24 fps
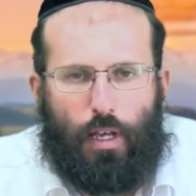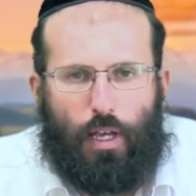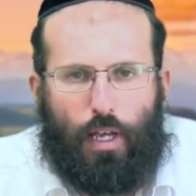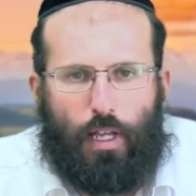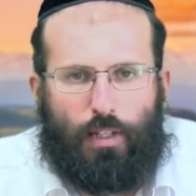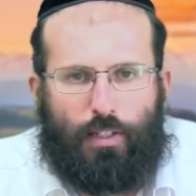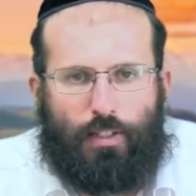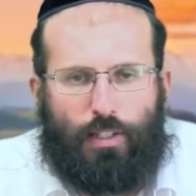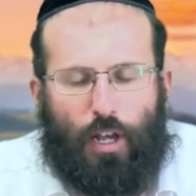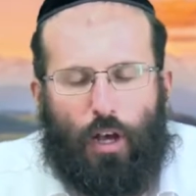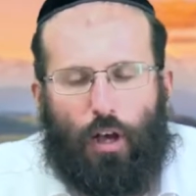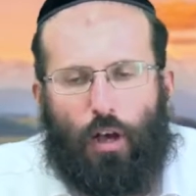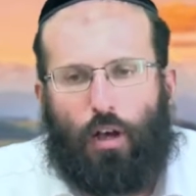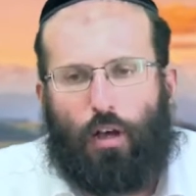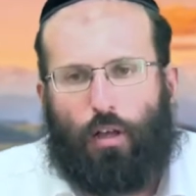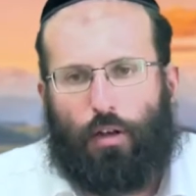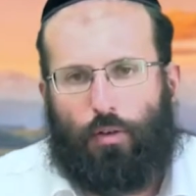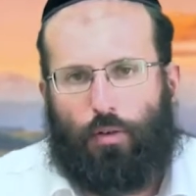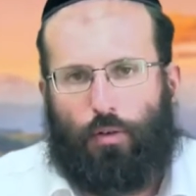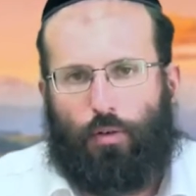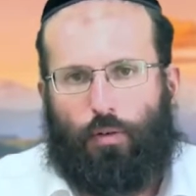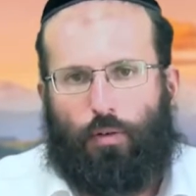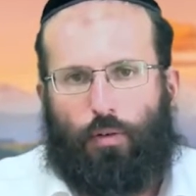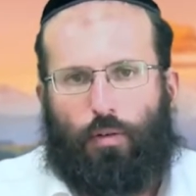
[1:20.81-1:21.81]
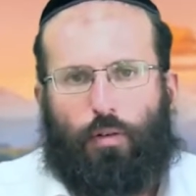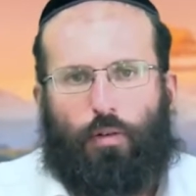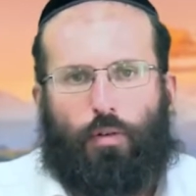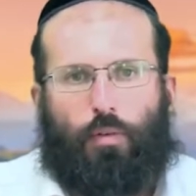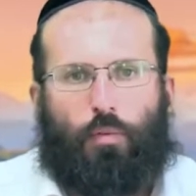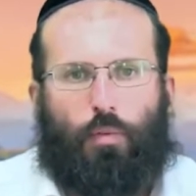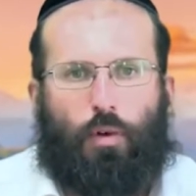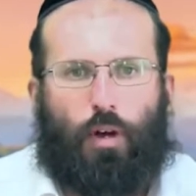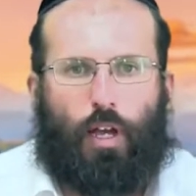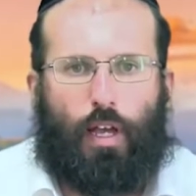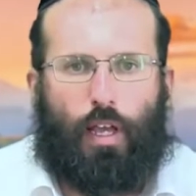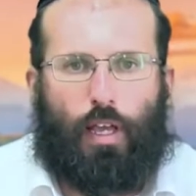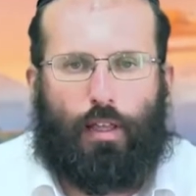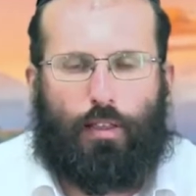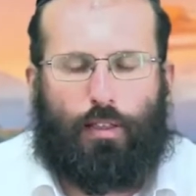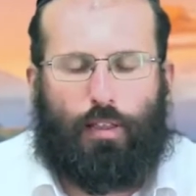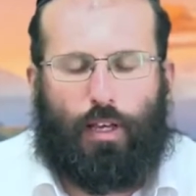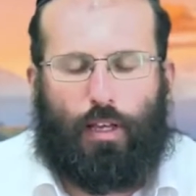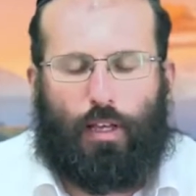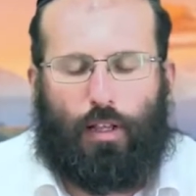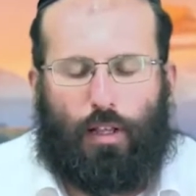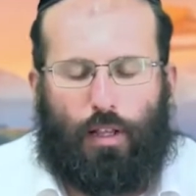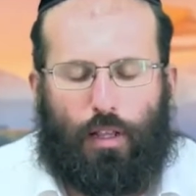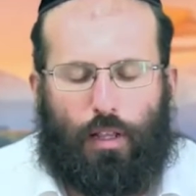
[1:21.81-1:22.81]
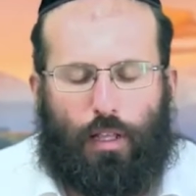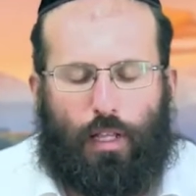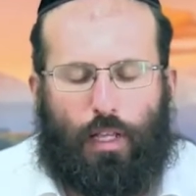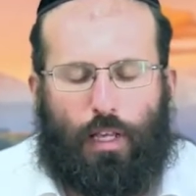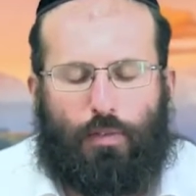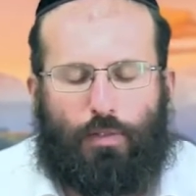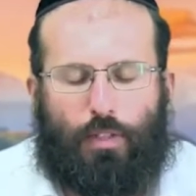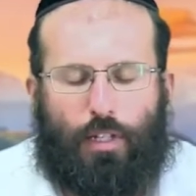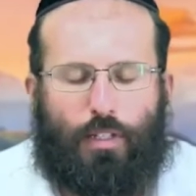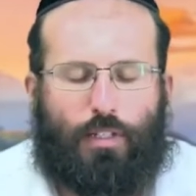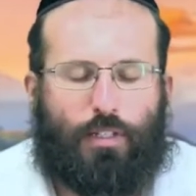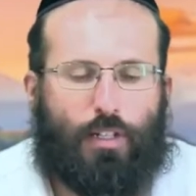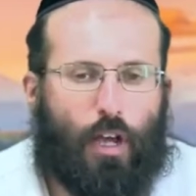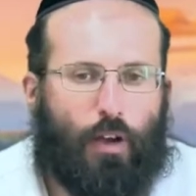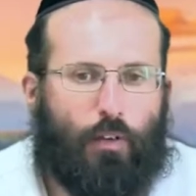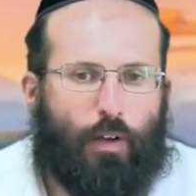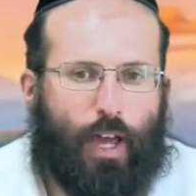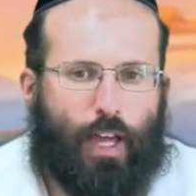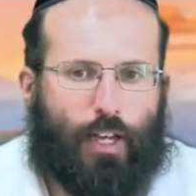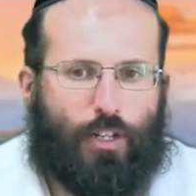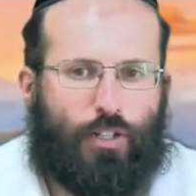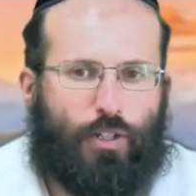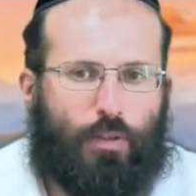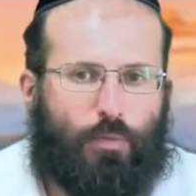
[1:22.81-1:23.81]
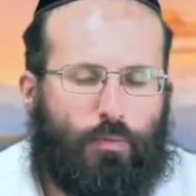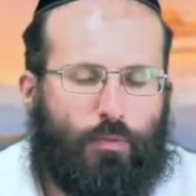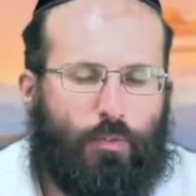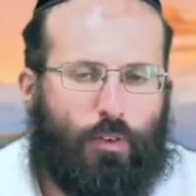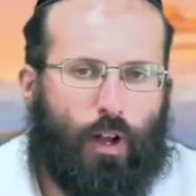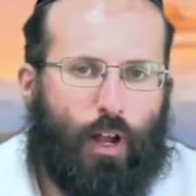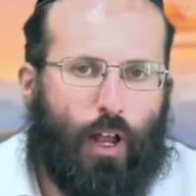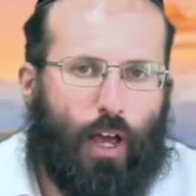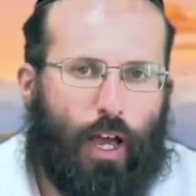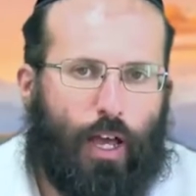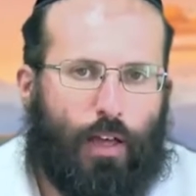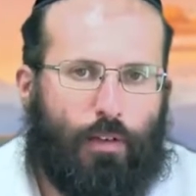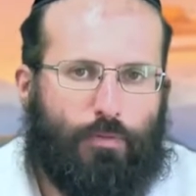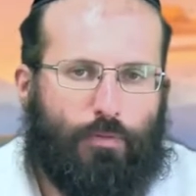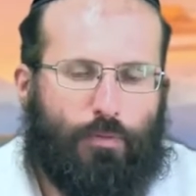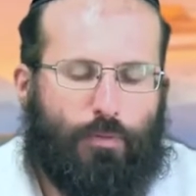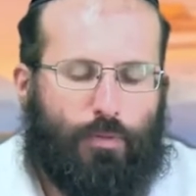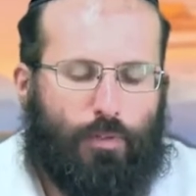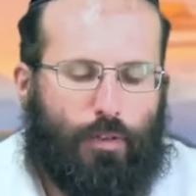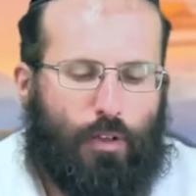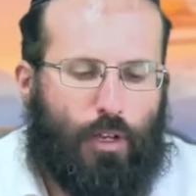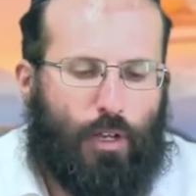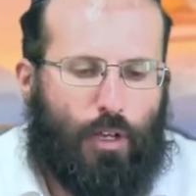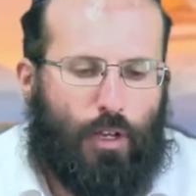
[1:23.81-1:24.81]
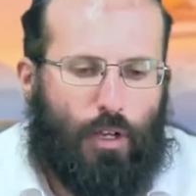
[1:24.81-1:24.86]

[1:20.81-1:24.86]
internal way that gives us direction for life.